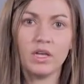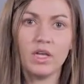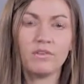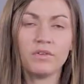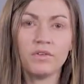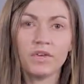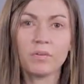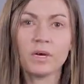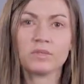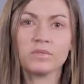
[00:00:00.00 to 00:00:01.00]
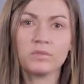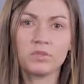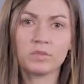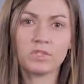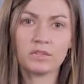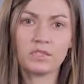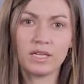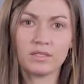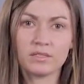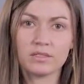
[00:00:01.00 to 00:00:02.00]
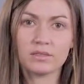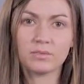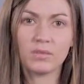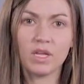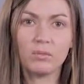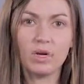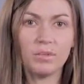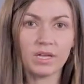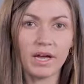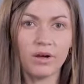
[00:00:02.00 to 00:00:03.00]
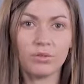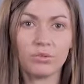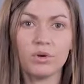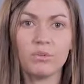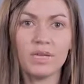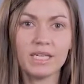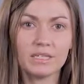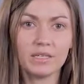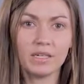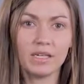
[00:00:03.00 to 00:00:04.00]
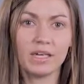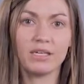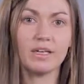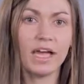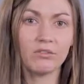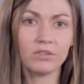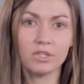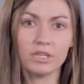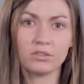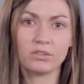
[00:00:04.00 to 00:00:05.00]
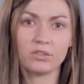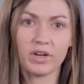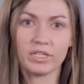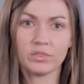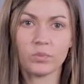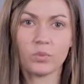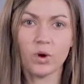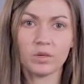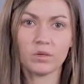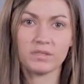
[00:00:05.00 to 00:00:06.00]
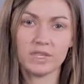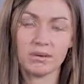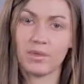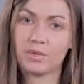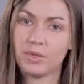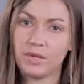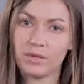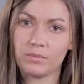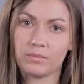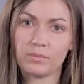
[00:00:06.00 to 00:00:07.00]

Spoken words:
If you think about informed consent, in public health we're immediately and inherently constrained with what consent might be.